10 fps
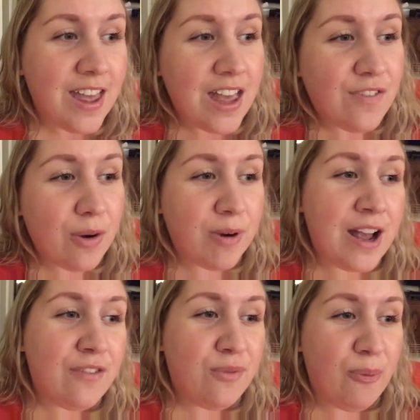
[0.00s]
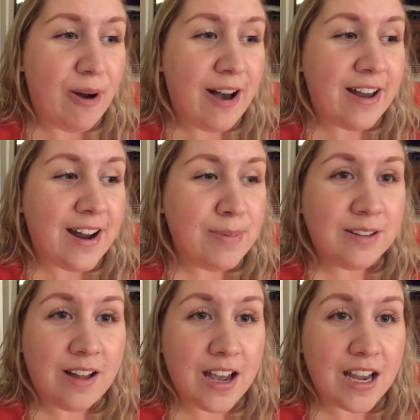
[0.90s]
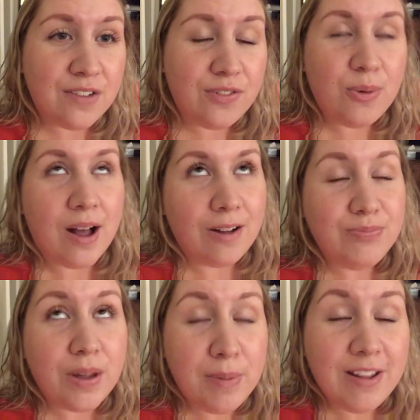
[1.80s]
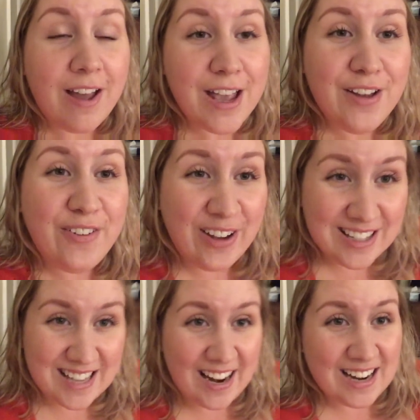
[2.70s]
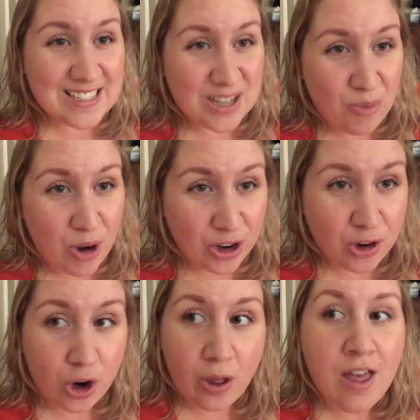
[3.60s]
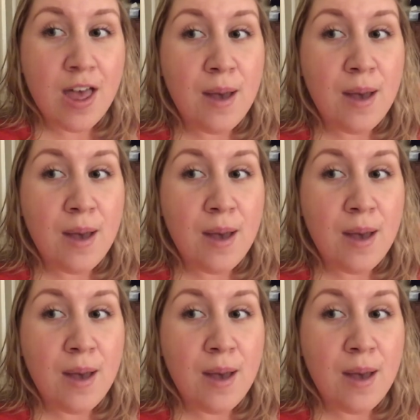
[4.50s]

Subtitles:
if I were to have 1, I'd be lying if I said I didn't want a girl,